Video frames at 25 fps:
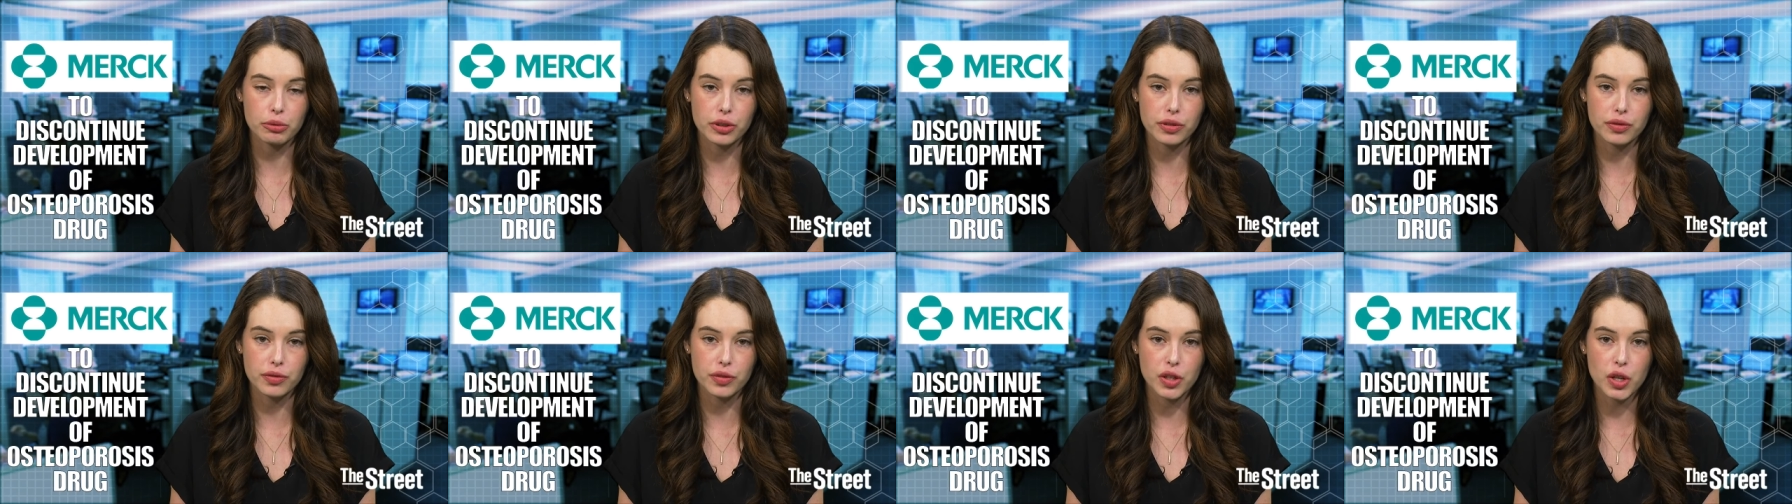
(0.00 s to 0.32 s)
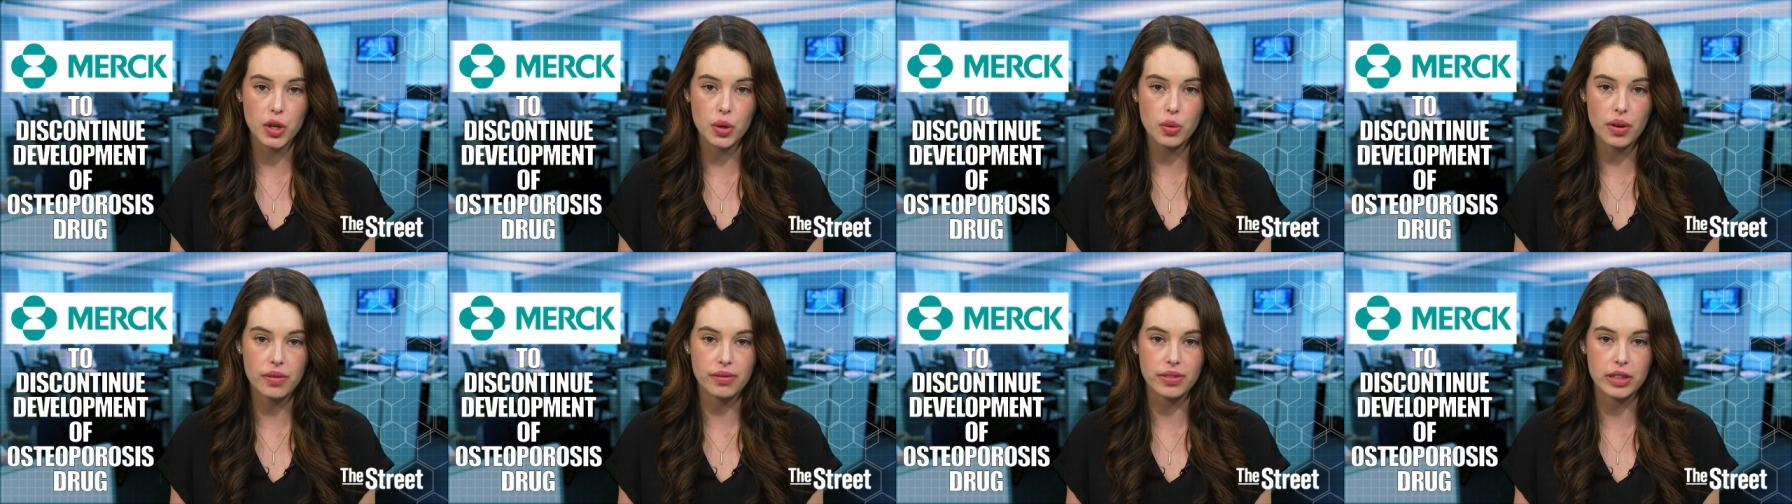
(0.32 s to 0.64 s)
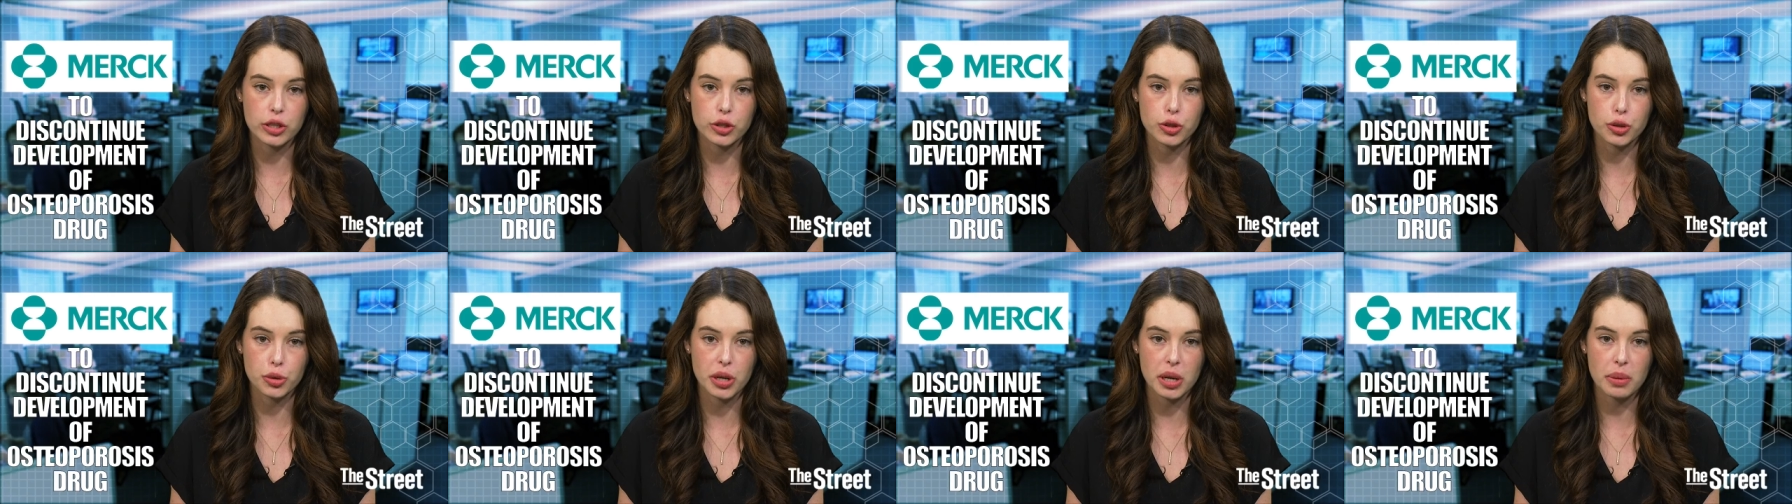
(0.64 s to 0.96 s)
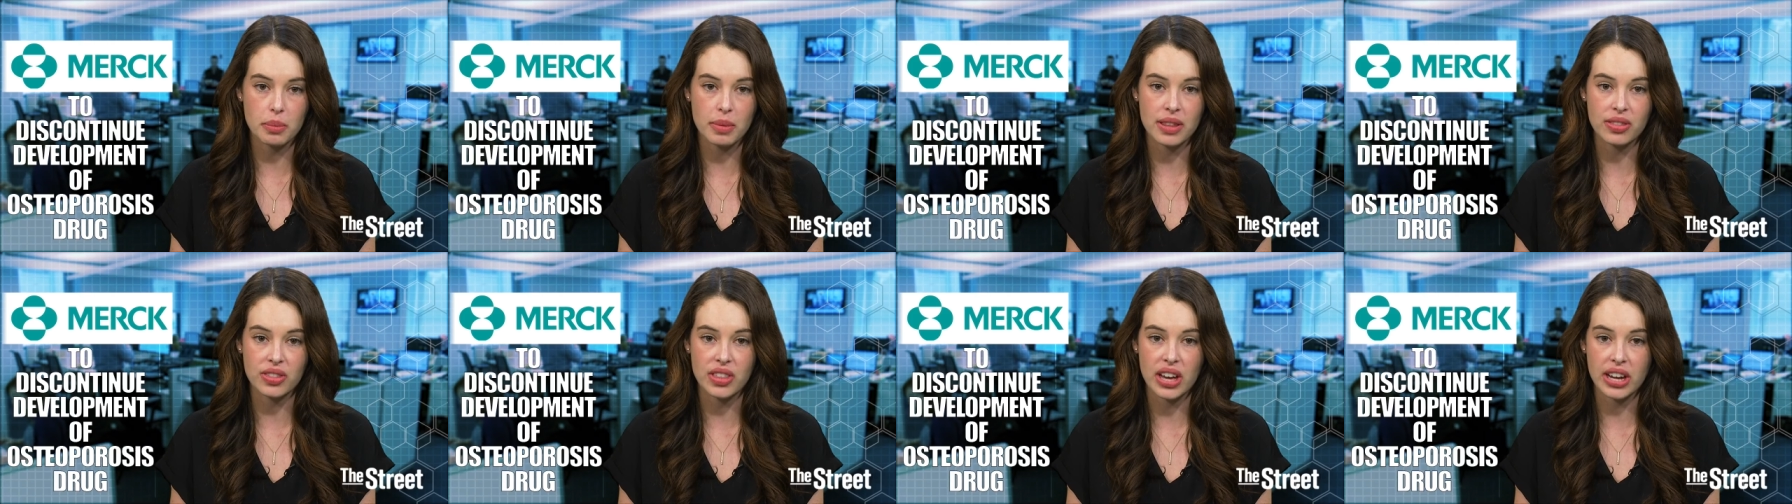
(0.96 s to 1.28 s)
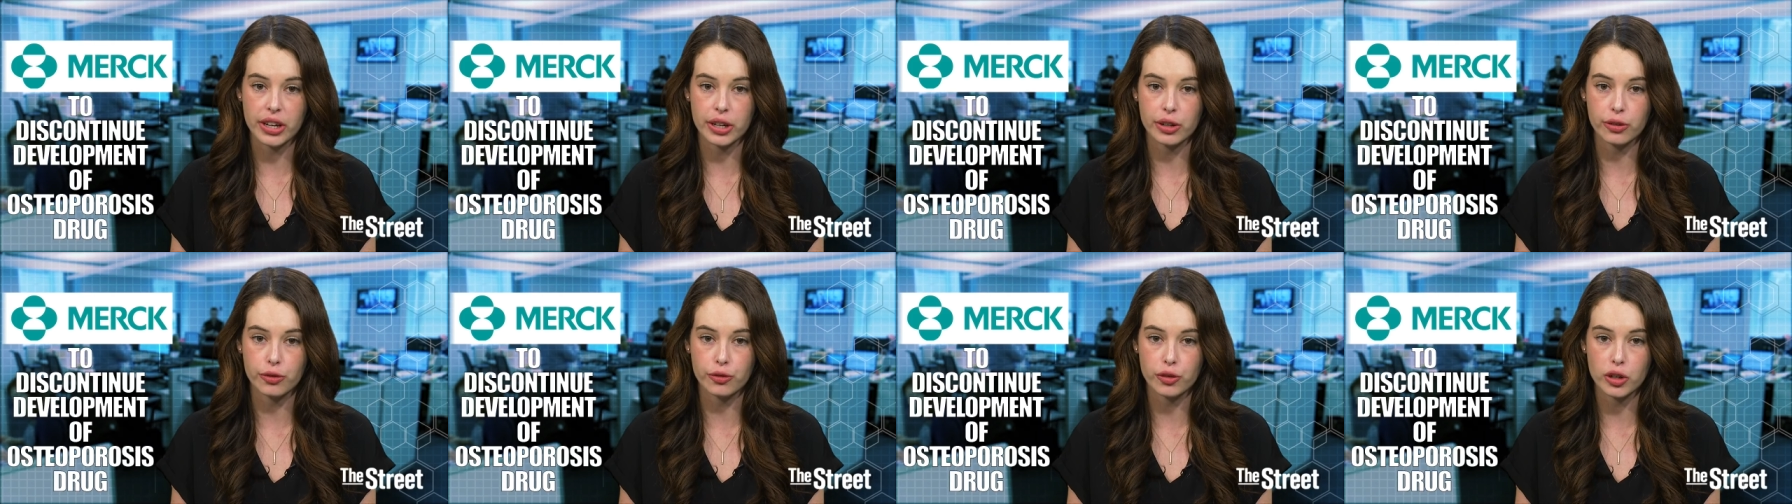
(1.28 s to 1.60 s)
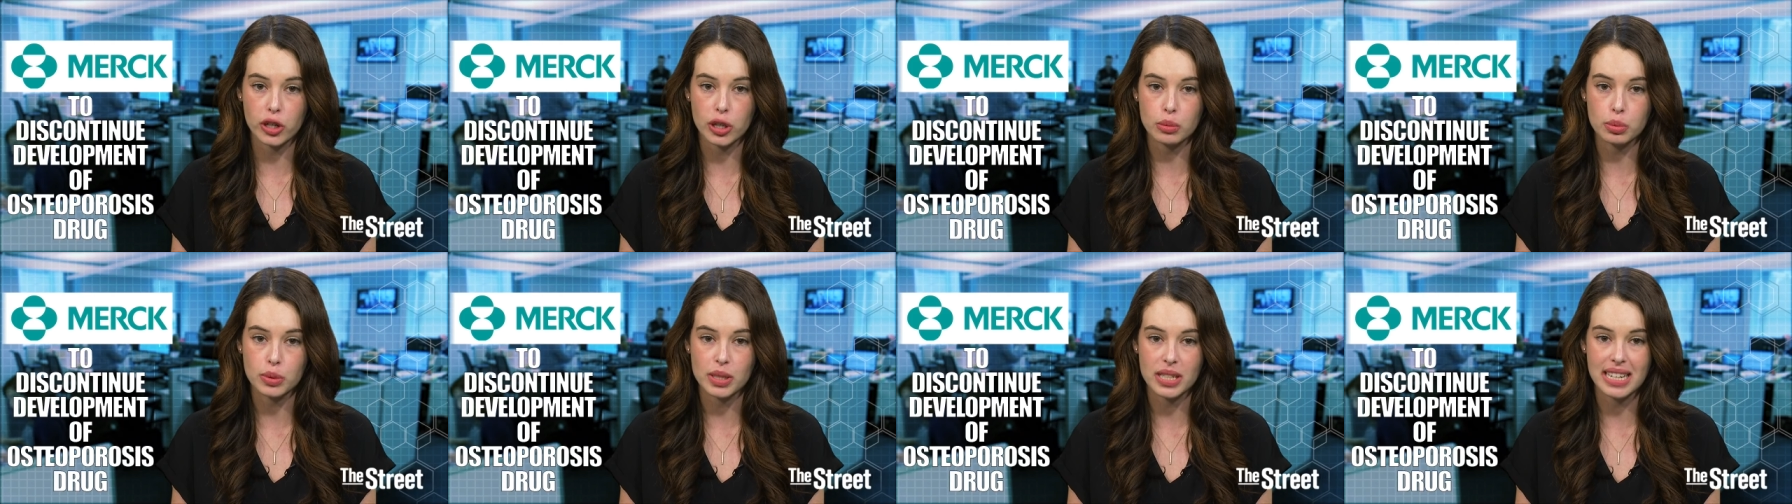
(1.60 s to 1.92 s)
review of the treatment that
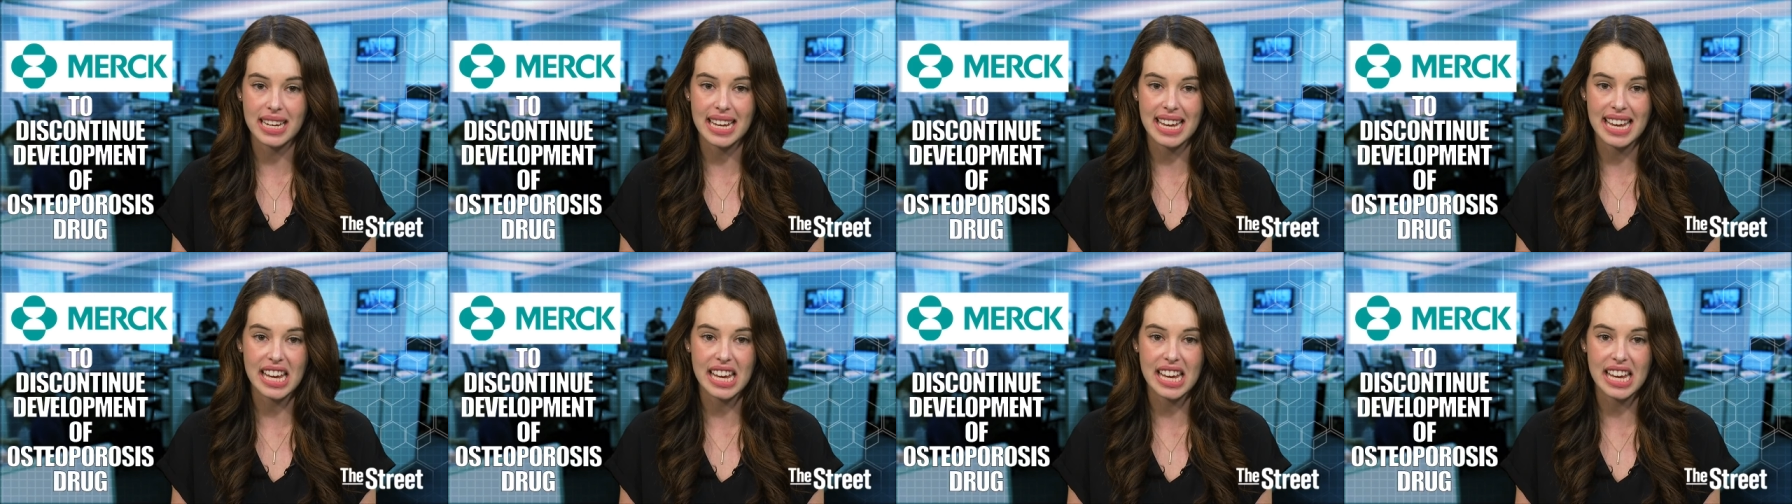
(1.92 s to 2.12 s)
confirmed an